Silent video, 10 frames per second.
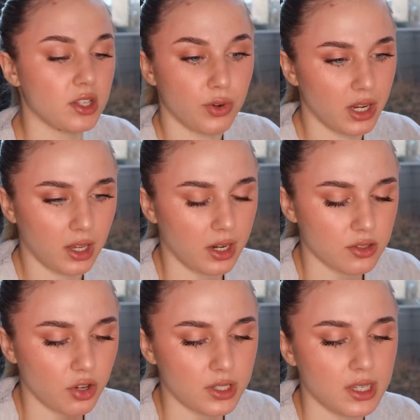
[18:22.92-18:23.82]
It's
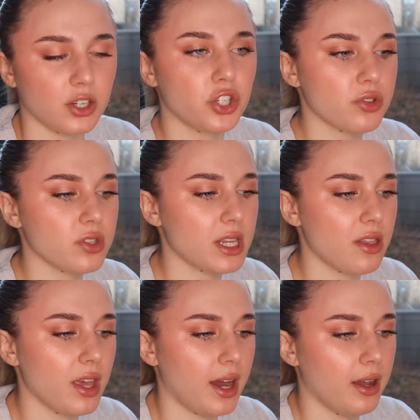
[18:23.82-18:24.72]
ridiculous, honestly. And she also
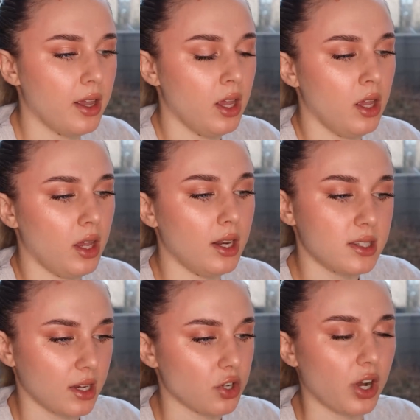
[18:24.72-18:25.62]
said that in a
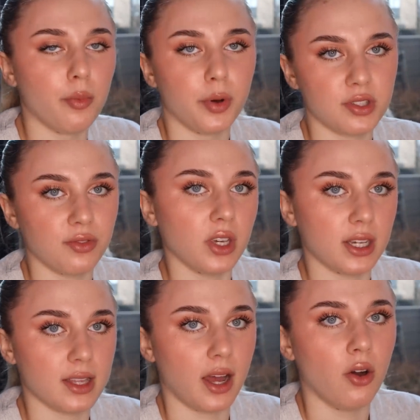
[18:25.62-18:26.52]
TikTok, I'll post it for you
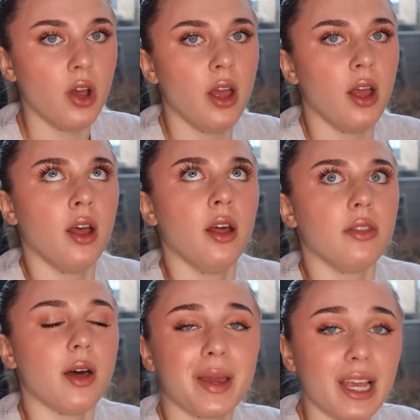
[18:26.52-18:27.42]
guys now,
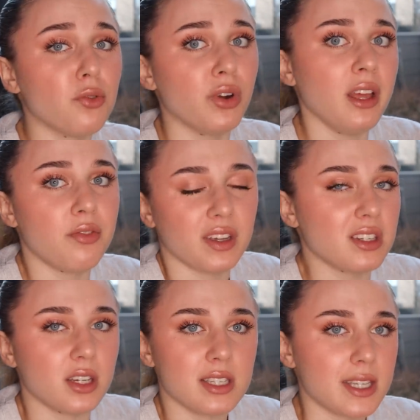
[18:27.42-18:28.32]
that Mikayla really affected her